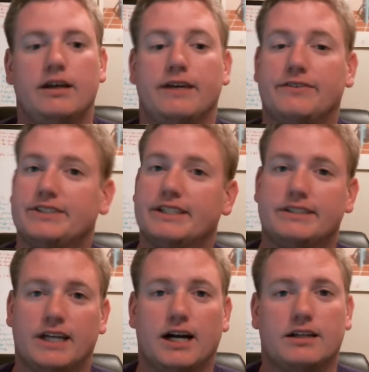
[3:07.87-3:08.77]
If you see a
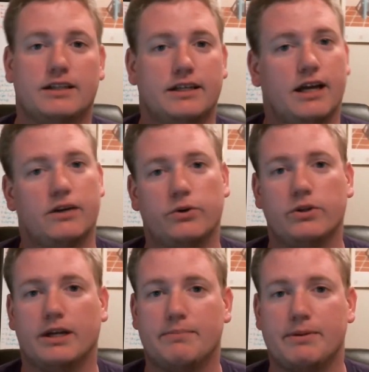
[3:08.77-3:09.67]
dock that not a whole
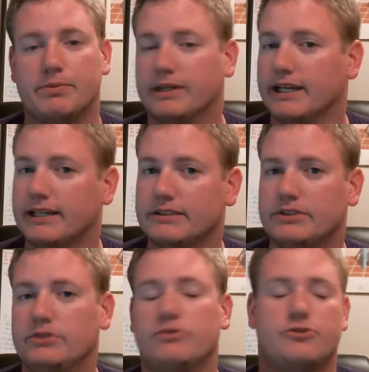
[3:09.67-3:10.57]
lot of people can get to,